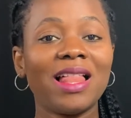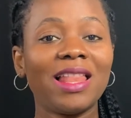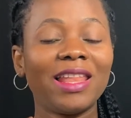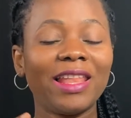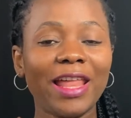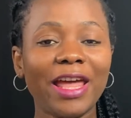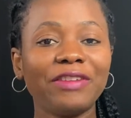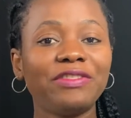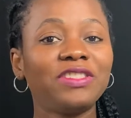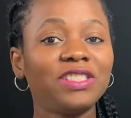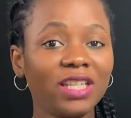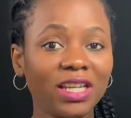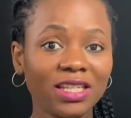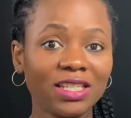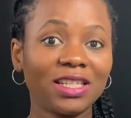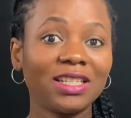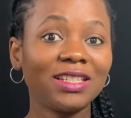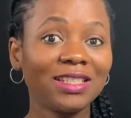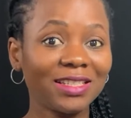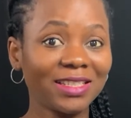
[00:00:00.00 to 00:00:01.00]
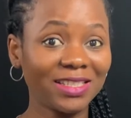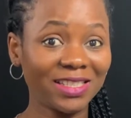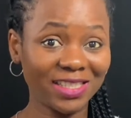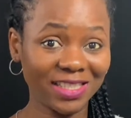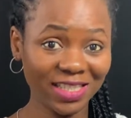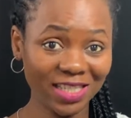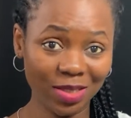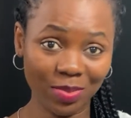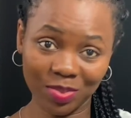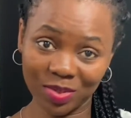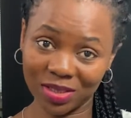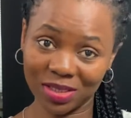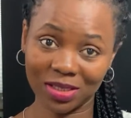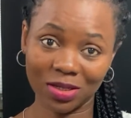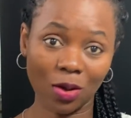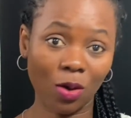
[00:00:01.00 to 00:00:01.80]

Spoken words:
life-changing tips